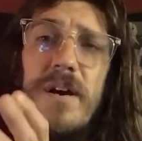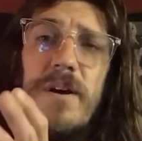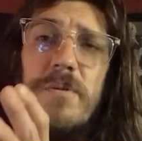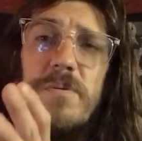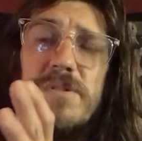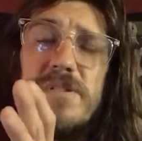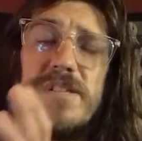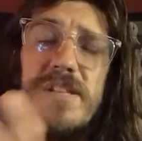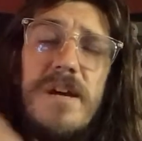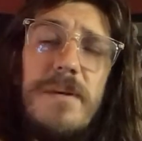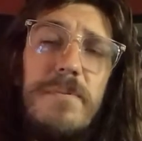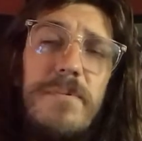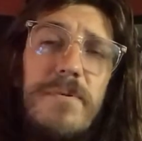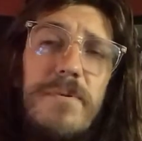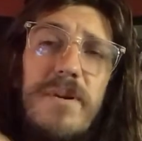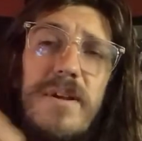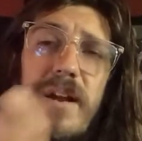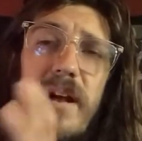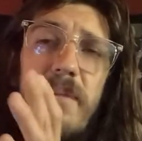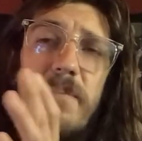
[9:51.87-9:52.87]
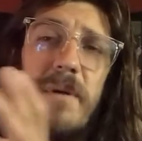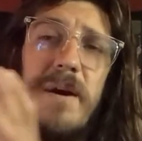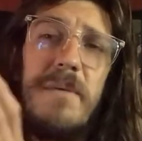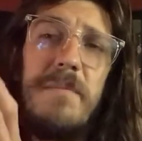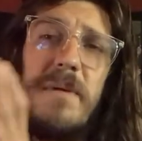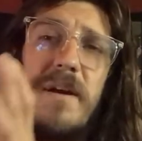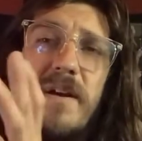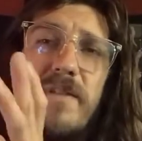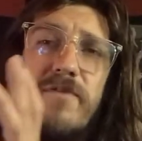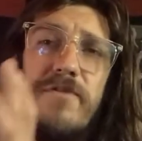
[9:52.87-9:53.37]
which at that point I might
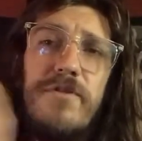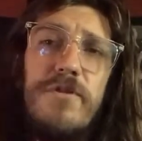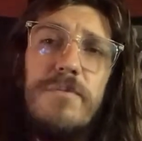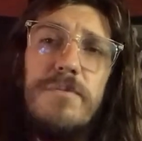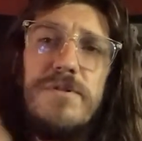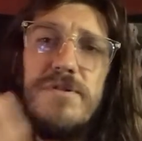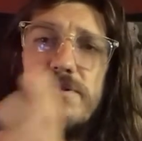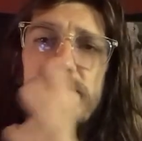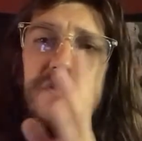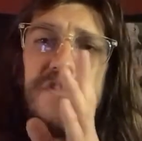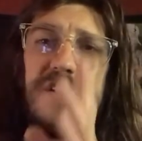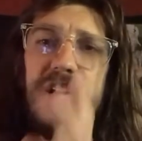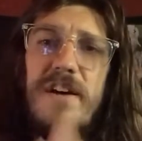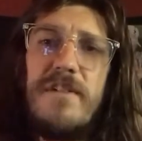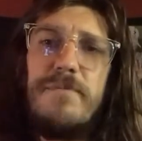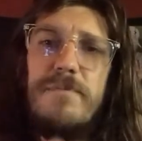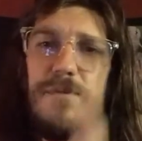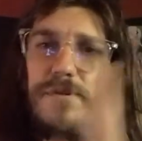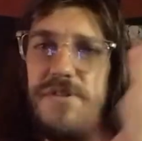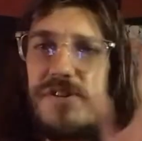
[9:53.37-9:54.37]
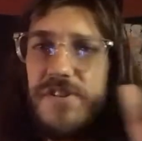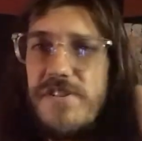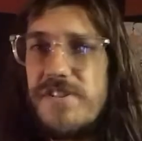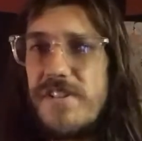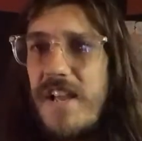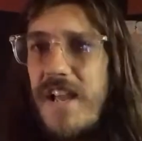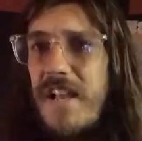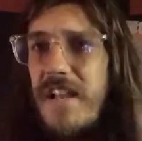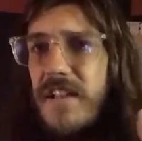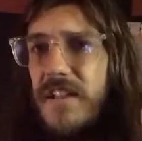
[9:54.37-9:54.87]
make full boosters, half boosters,
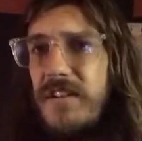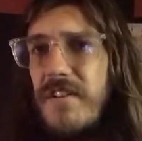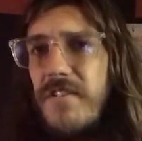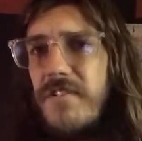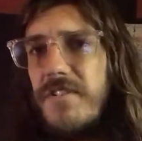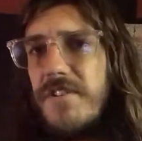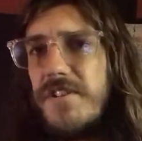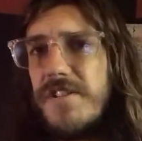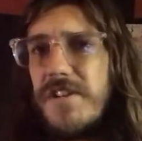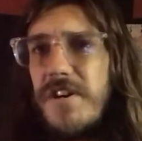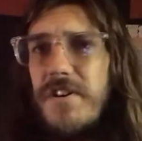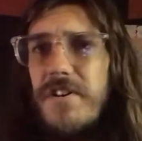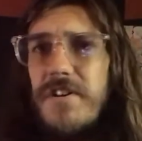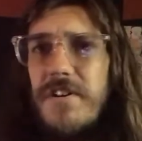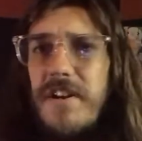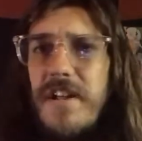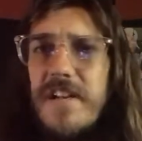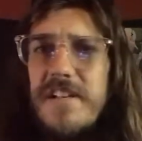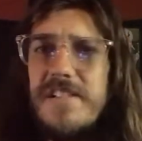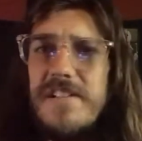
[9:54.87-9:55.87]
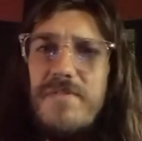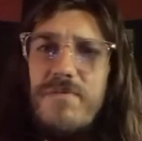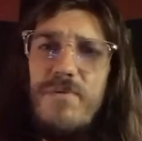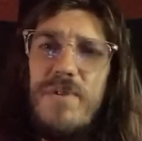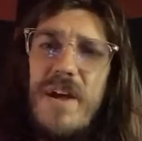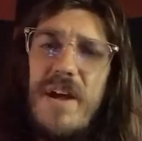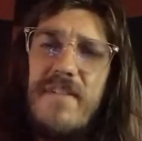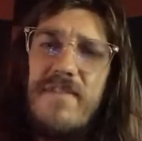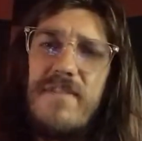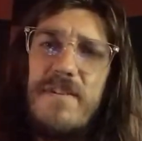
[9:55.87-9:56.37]
and all the starter decks. If we
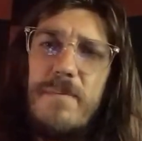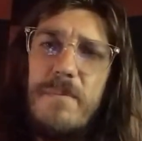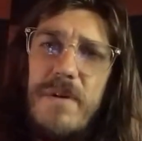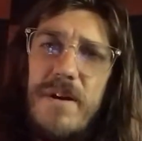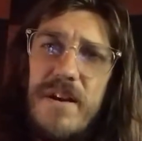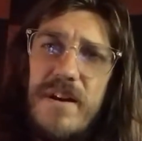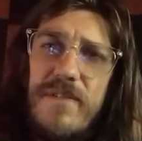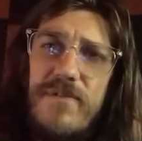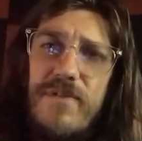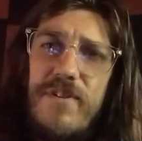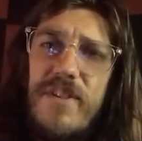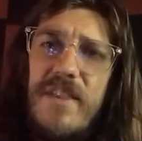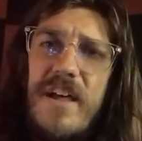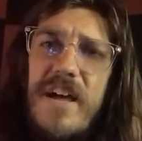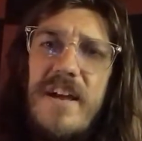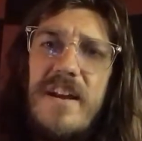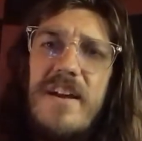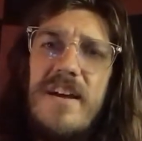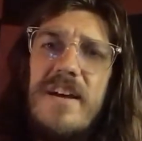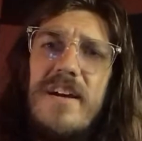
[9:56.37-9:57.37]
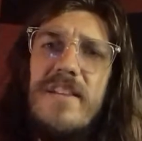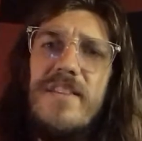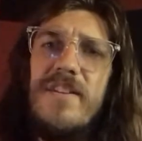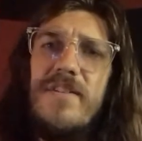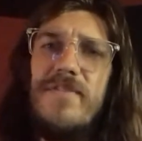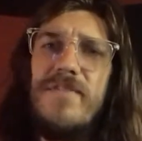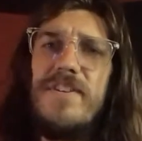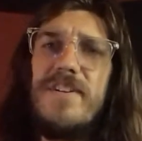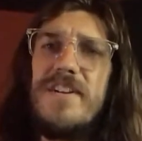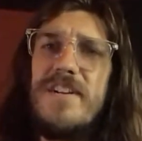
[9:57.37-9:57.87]
have the money for that, the
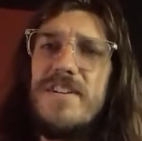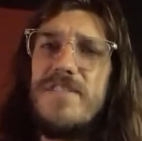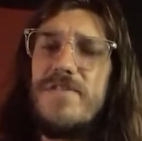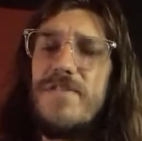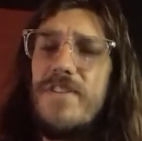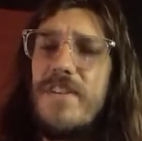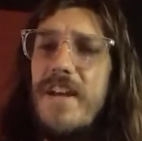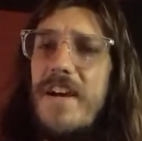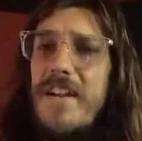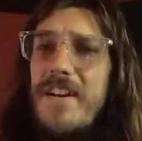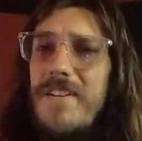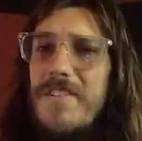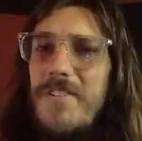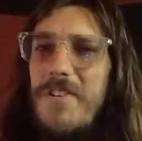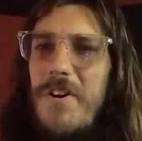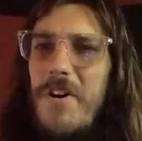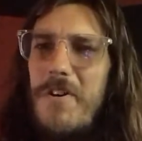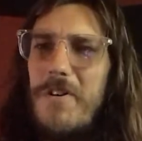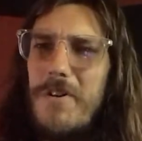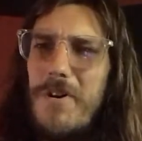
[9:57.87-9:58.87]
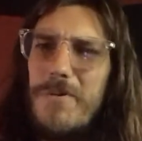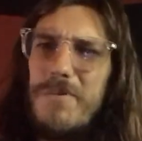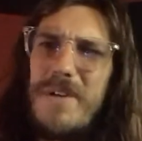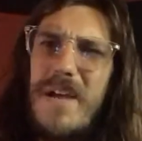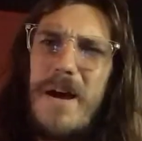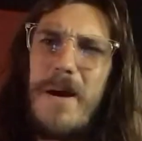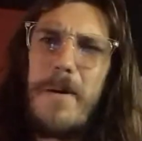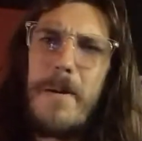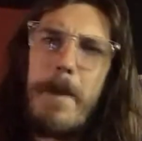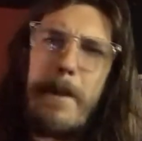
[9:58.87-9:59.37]
fundings for that, it'll all go
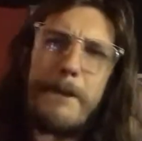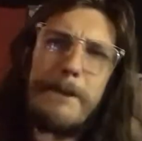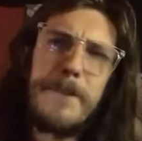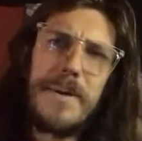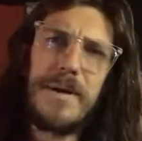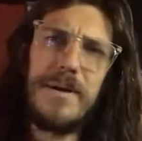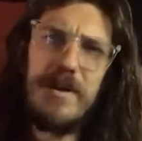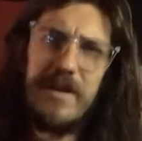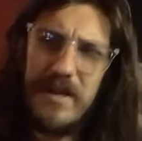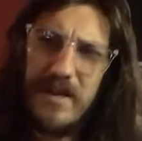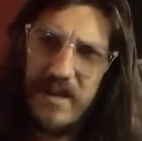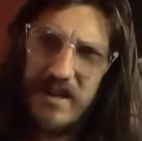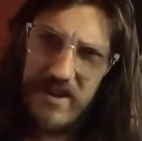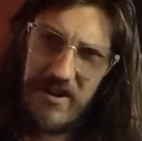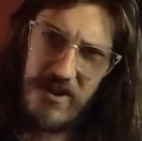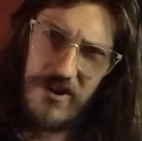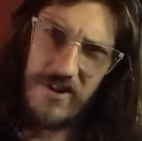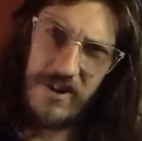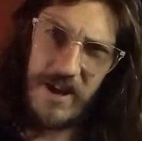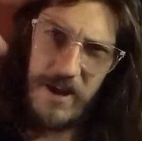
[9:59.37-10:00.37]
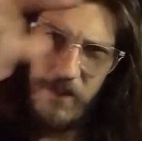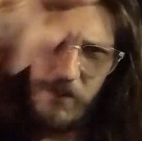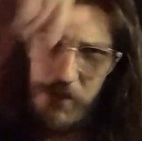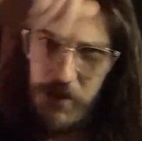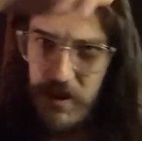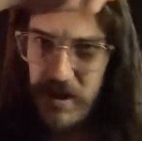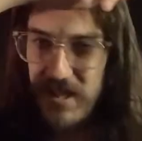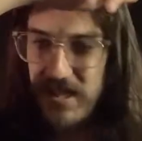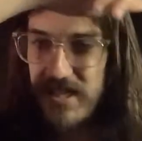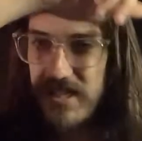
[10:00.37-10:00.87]
down all at
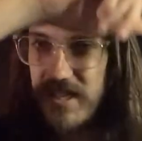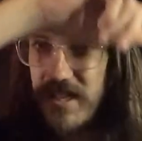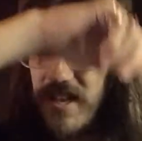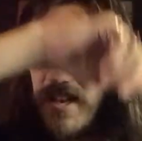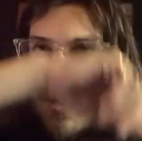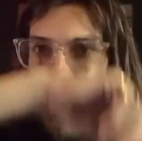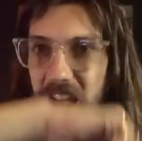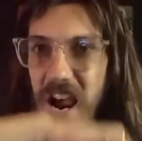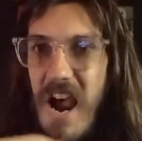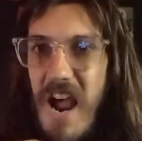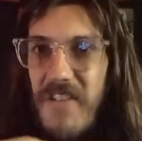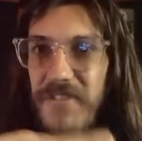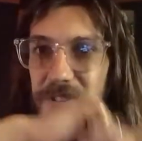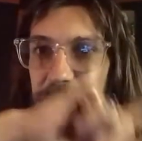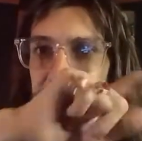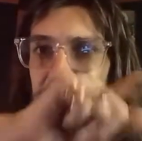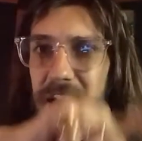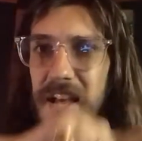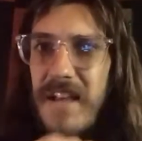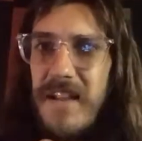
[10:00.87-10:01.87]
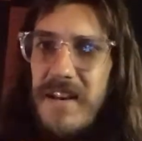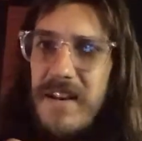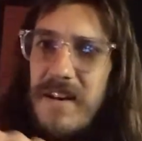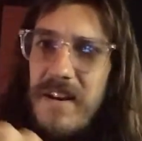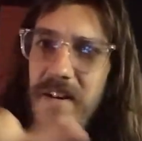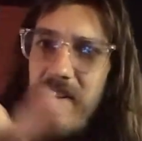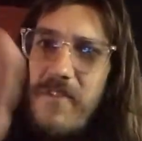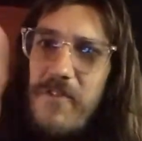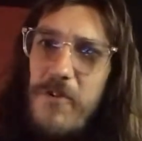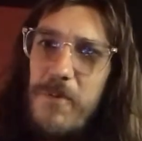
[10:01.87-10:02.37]
once. And then
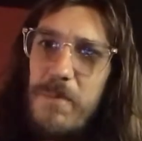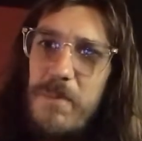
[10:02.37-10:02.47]
from